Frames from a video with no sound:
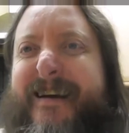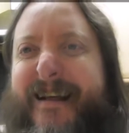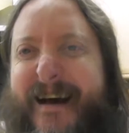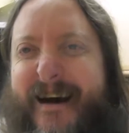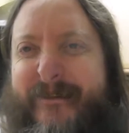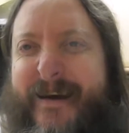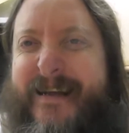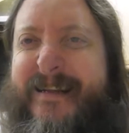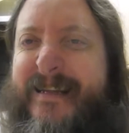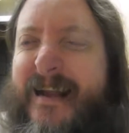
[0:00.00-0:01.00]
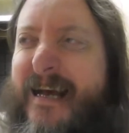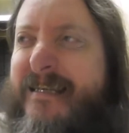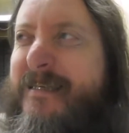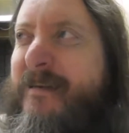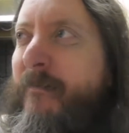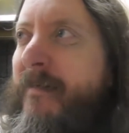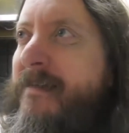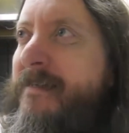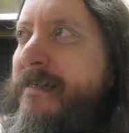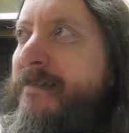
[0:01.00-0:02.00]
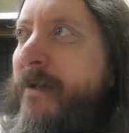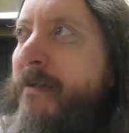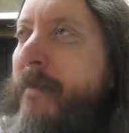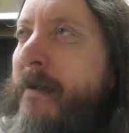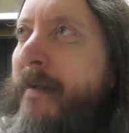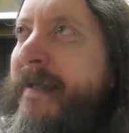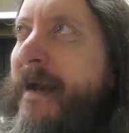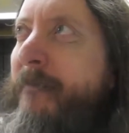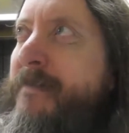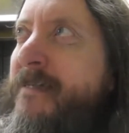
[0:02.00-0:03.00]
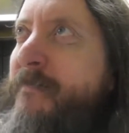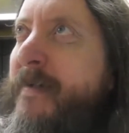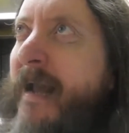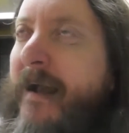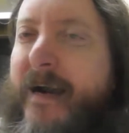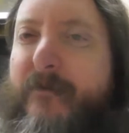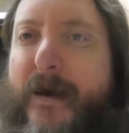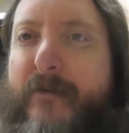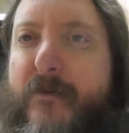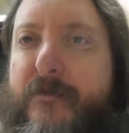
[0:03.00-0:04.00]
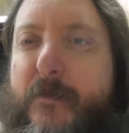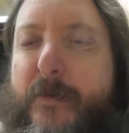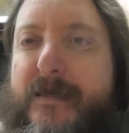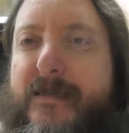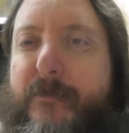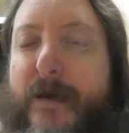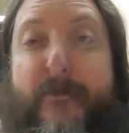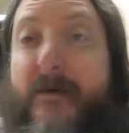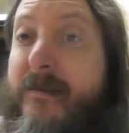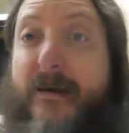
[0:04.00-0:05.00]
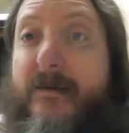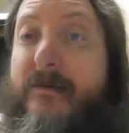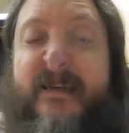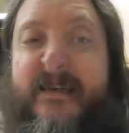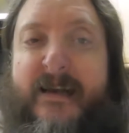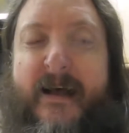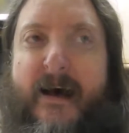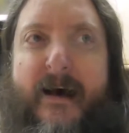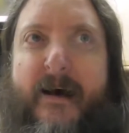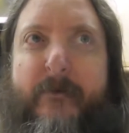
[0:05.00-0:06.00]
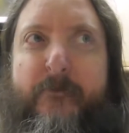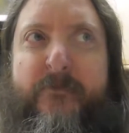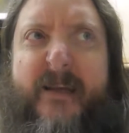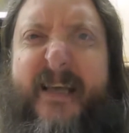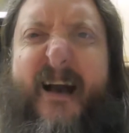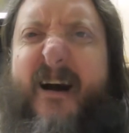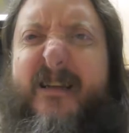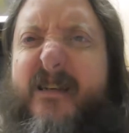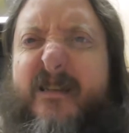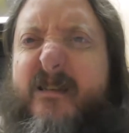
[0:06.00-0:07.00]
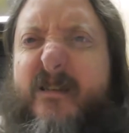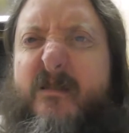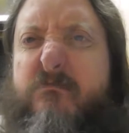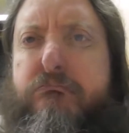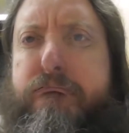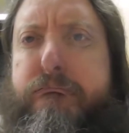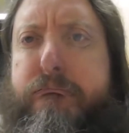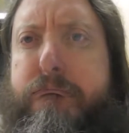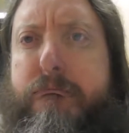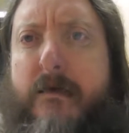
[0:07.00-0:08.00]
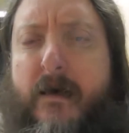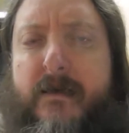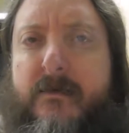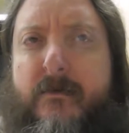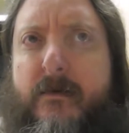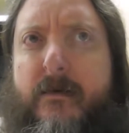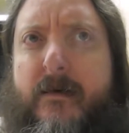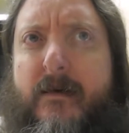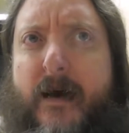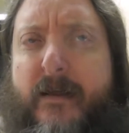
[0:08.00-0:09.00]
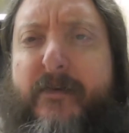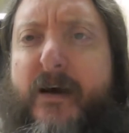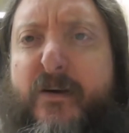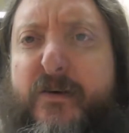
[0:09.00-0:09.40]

you know I mean? It's just not it's just not in my makeup to spend that kind of money for a few pieces of paper. I don't know. Um, yeah, I just, I just couldn't. I don't think I